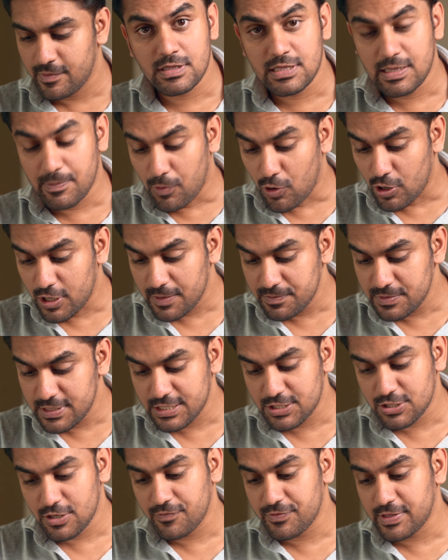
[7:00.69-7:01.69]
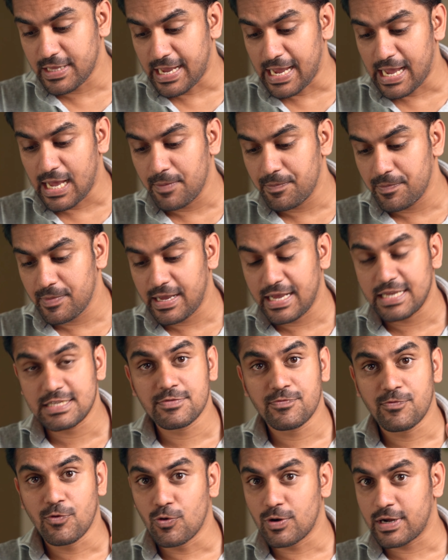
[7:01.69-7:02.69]
The bottom section of the app has
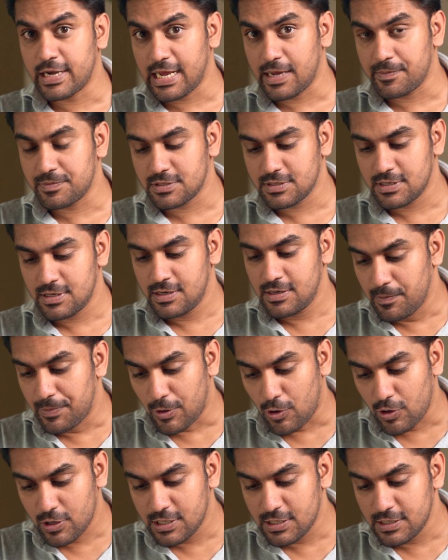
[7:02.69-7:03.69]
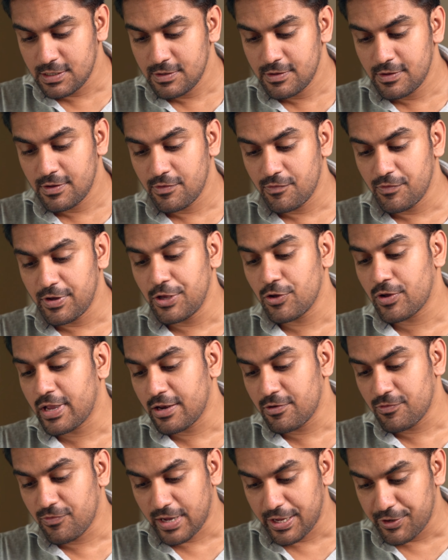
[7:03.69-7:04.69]
4 tabs. Broker, where you
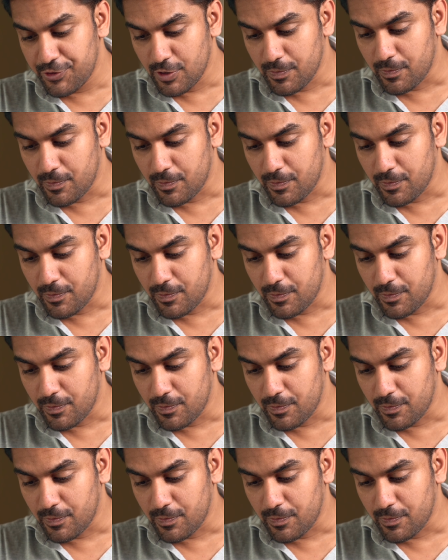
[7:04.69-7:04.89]
can find your